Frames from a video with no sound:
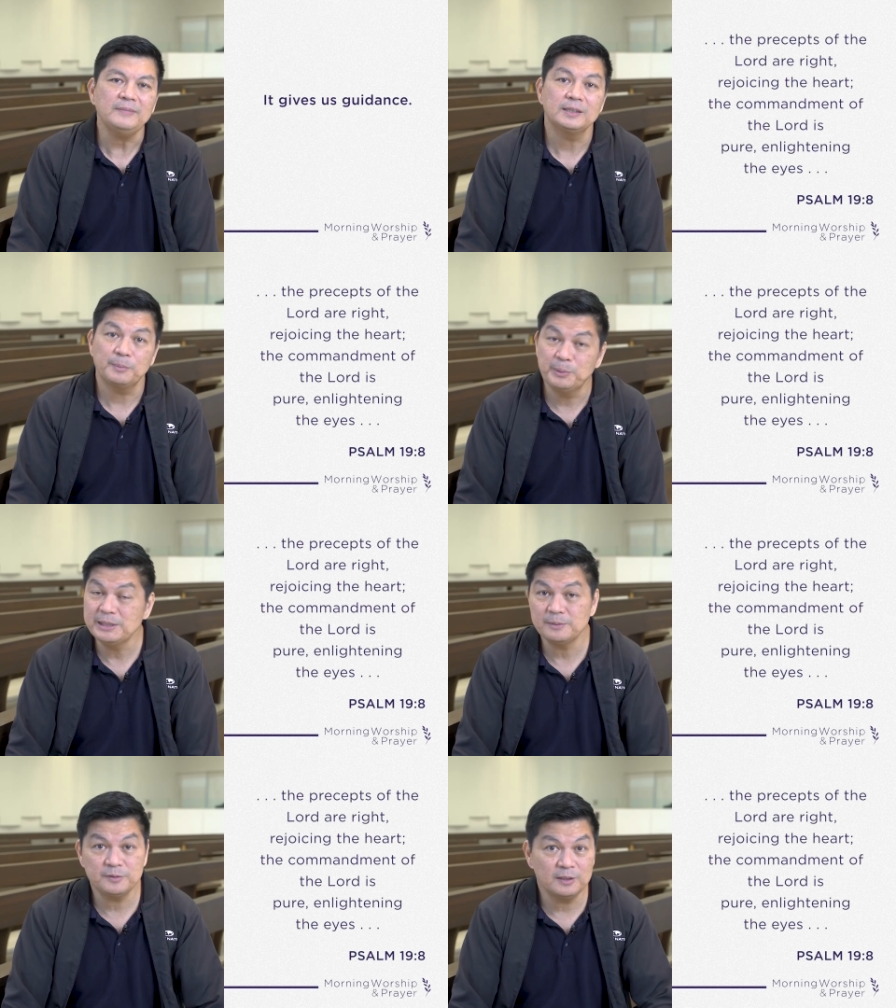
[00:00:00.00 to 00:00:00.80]
The
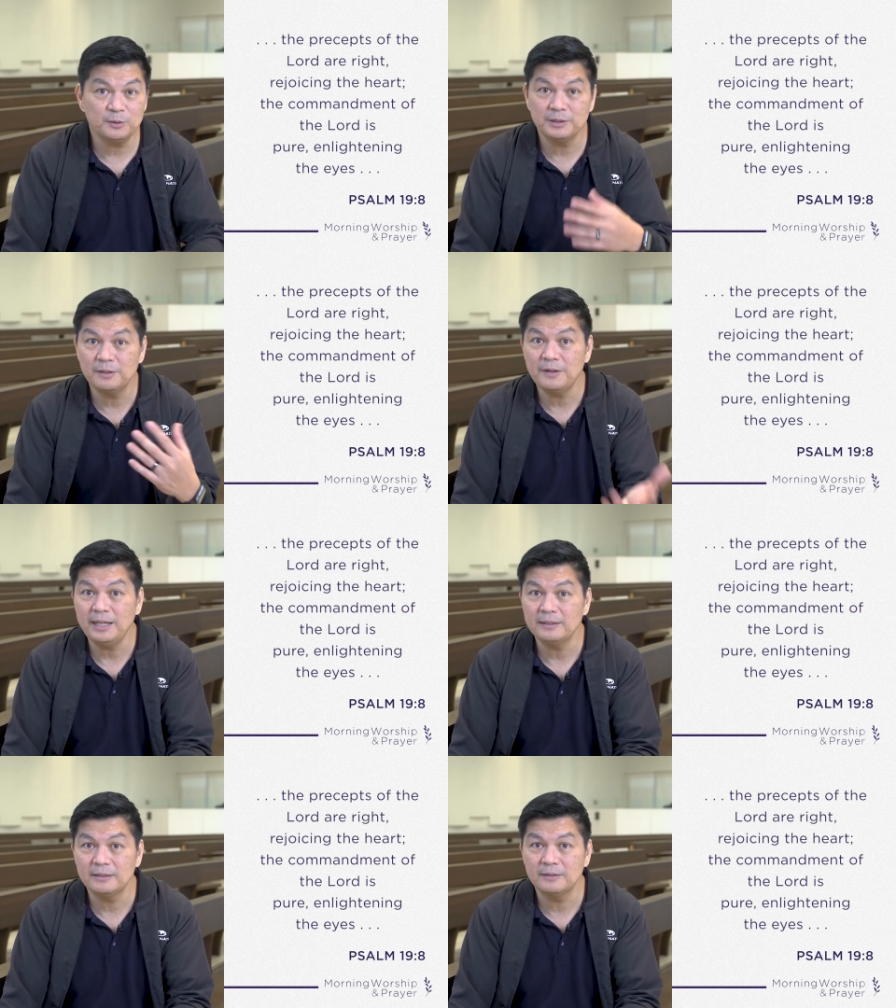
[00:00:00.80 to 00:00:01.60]
precepts of the Lord are
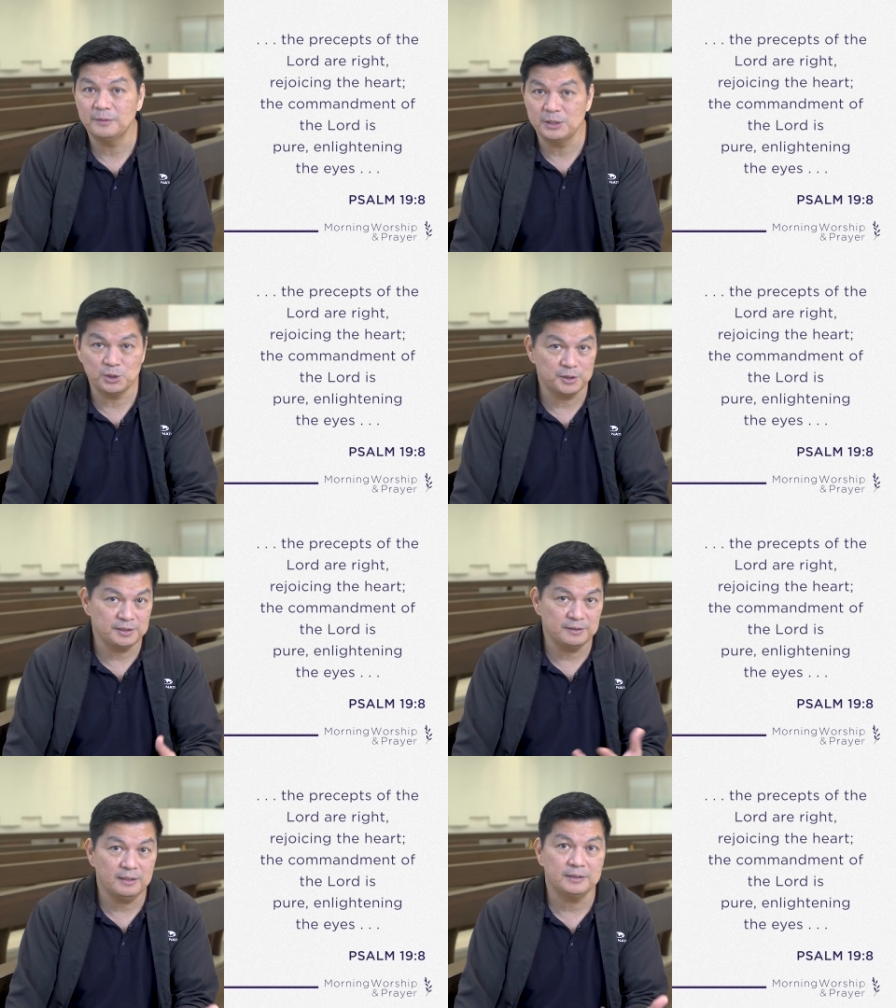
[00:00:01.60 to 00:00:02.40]
right,
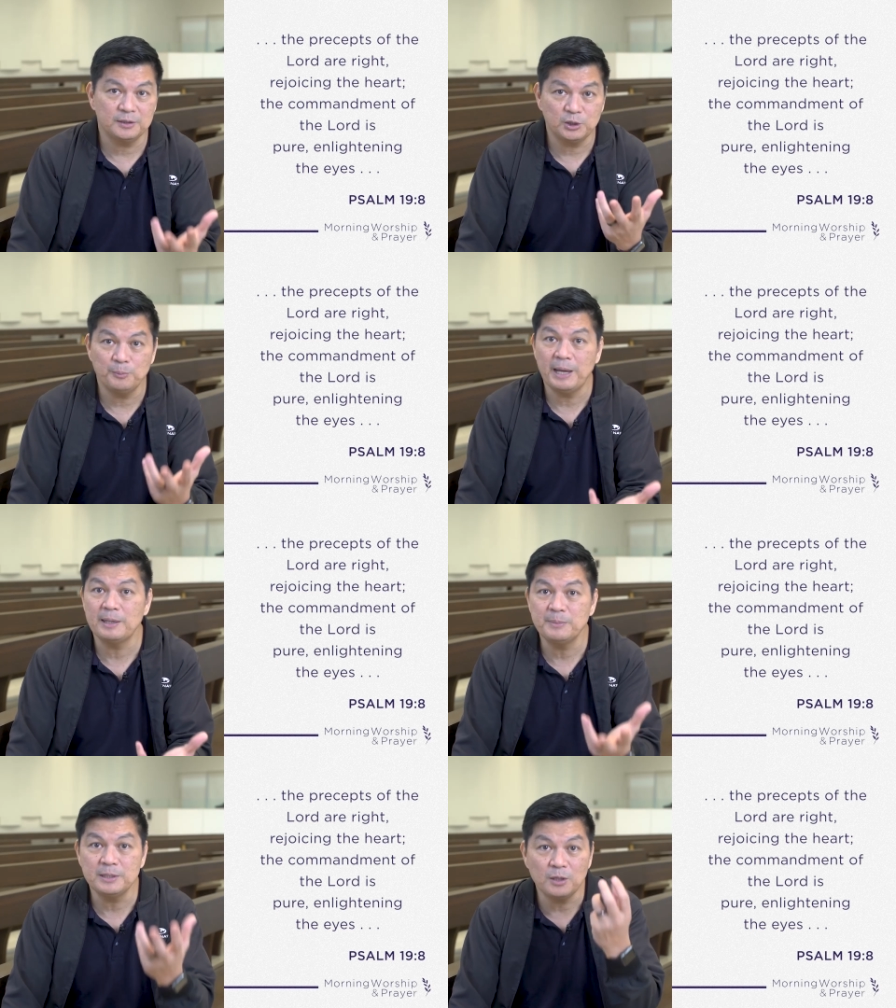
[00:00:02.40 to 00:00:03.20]
rejoicing the heart. The
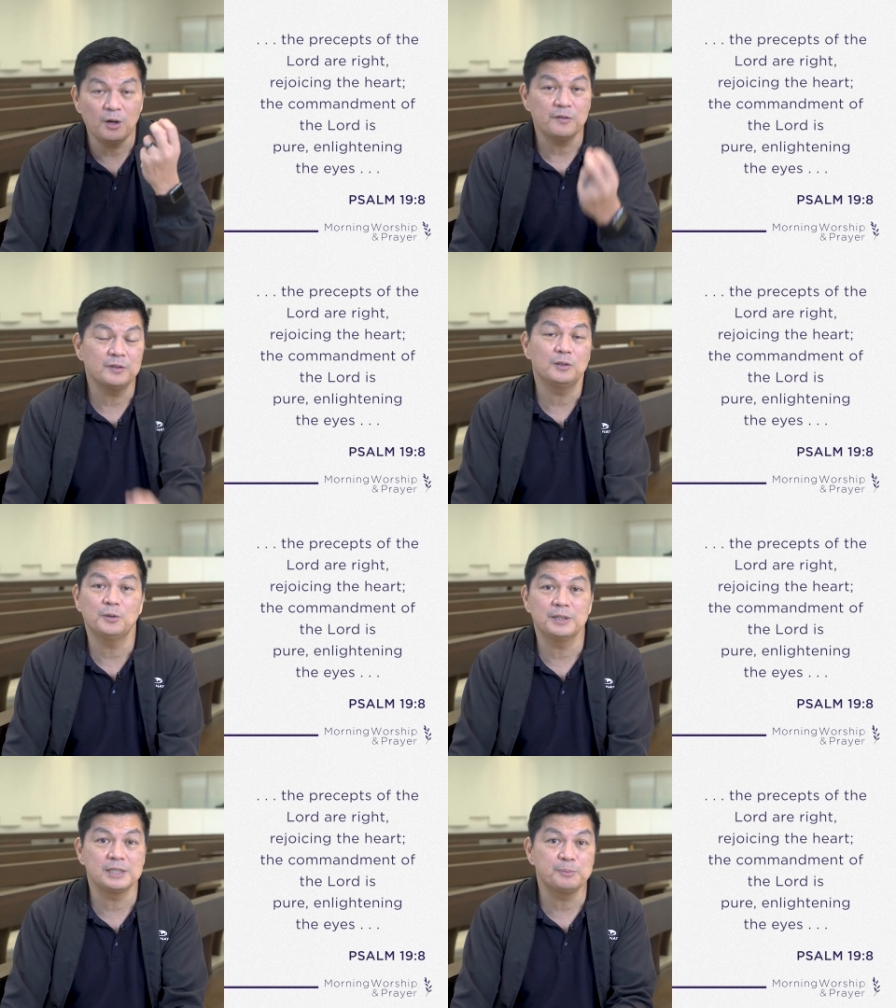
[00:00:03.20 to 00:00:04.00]
commandment of the
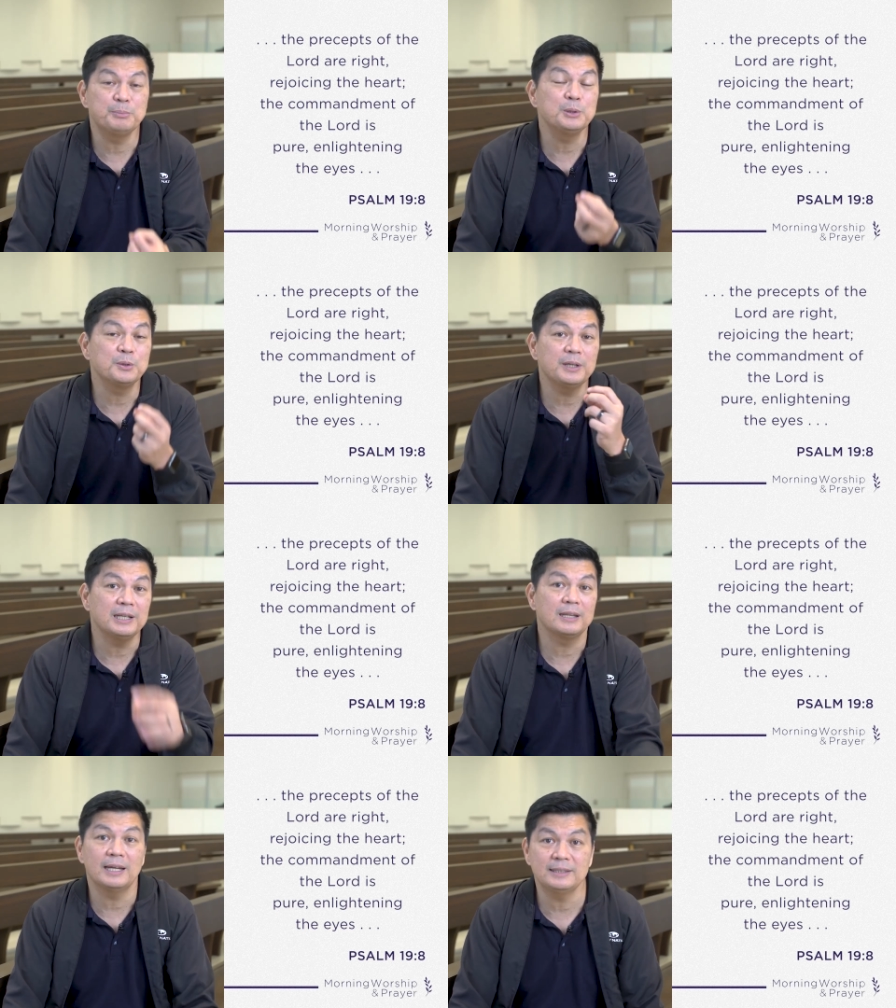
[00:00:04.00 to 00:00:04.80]
Lord is pure,
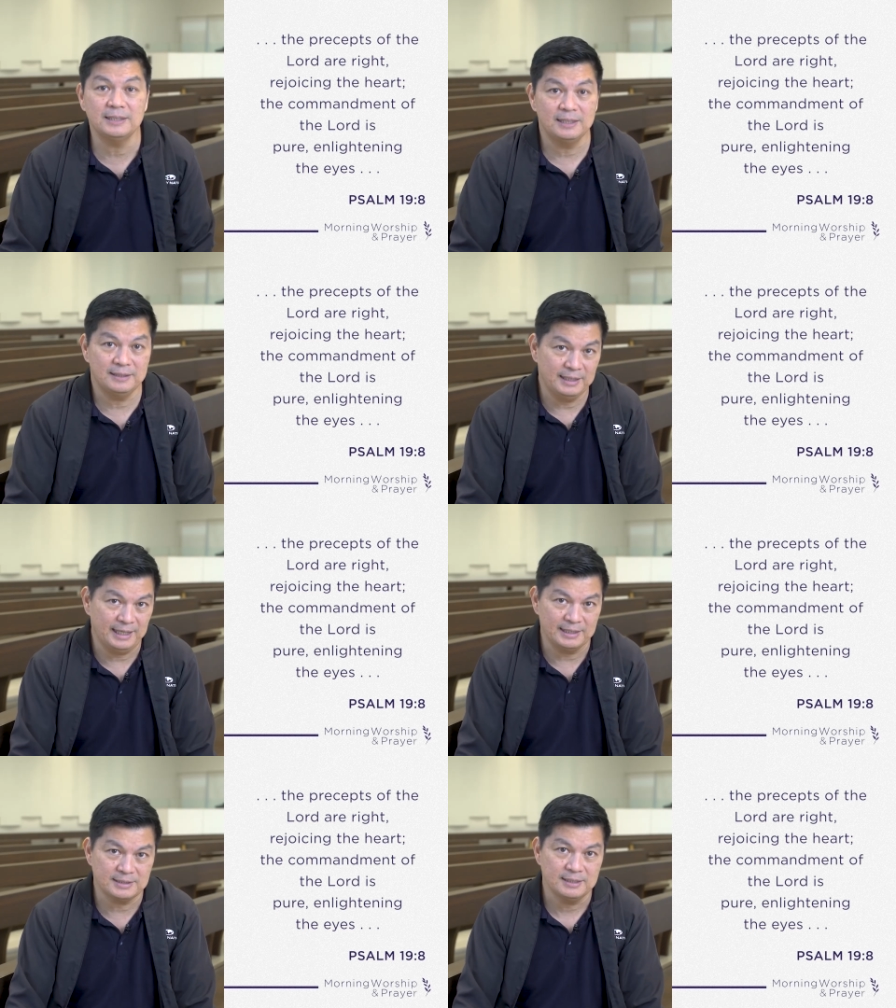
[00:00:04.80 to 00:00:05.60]
enlightening the
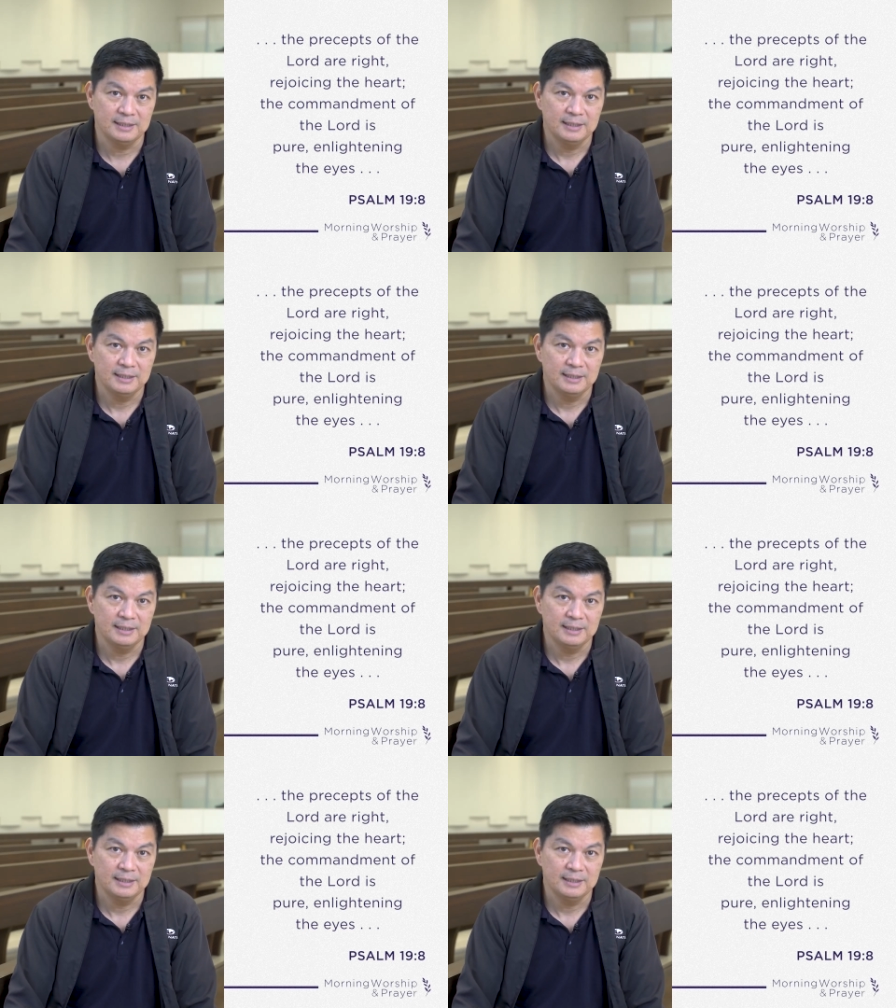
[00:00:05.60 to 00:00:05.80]
eyes.